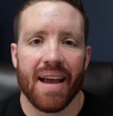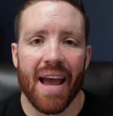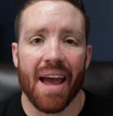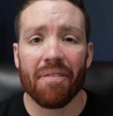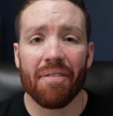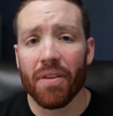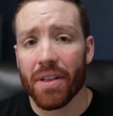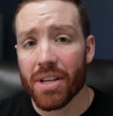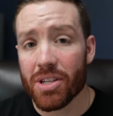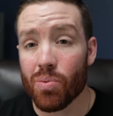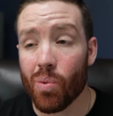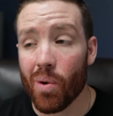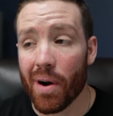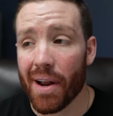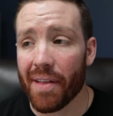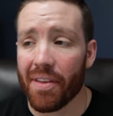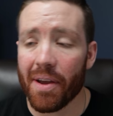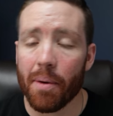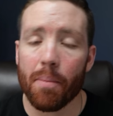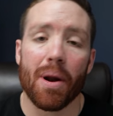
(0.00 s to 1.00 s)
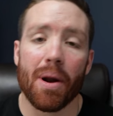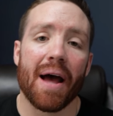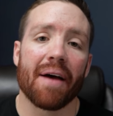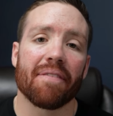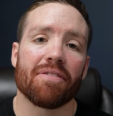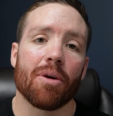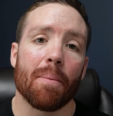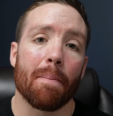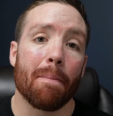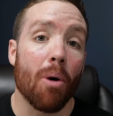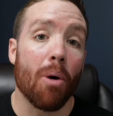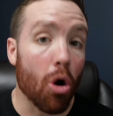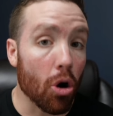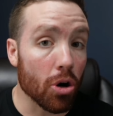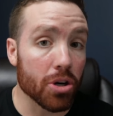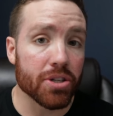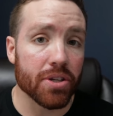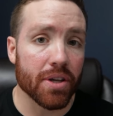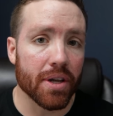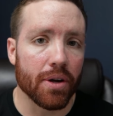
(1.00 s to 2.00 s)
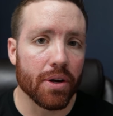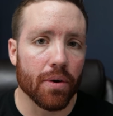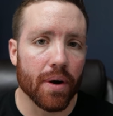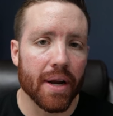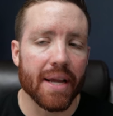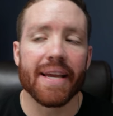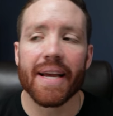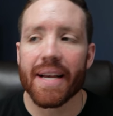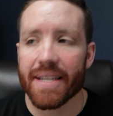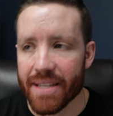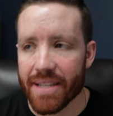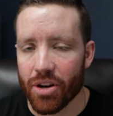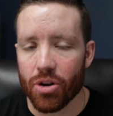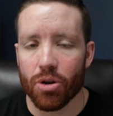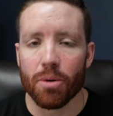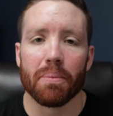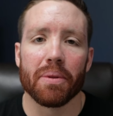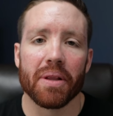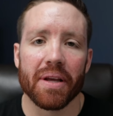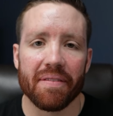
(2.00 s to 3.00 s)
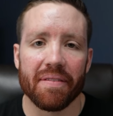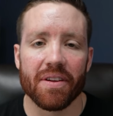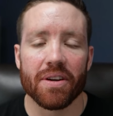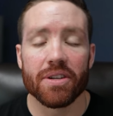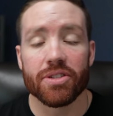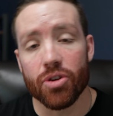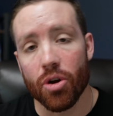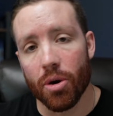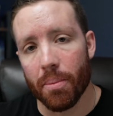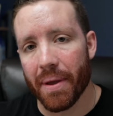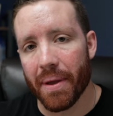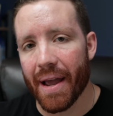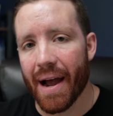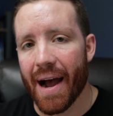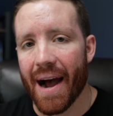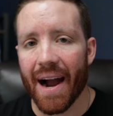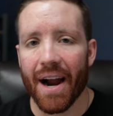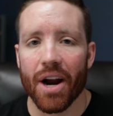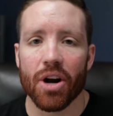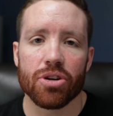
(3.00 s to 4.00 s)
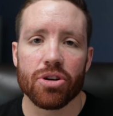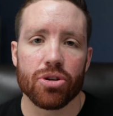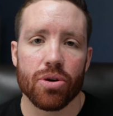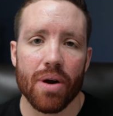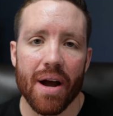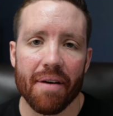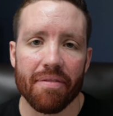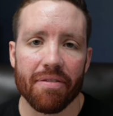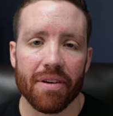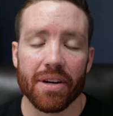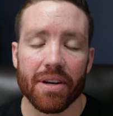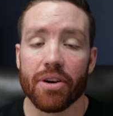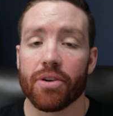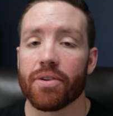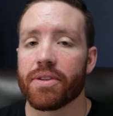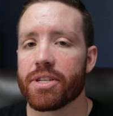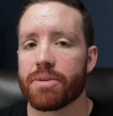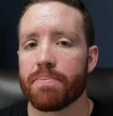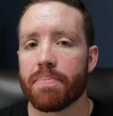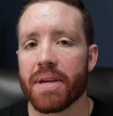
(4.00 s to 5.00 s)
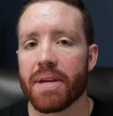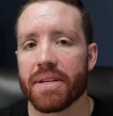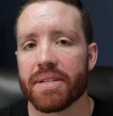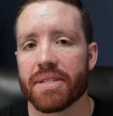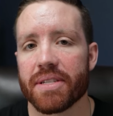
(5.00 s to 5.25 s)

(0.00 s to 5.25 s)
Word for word: And for this one, I think I'm gonna have to partially agree. Yes, I do believe that there's gonna be higher traffic during these peak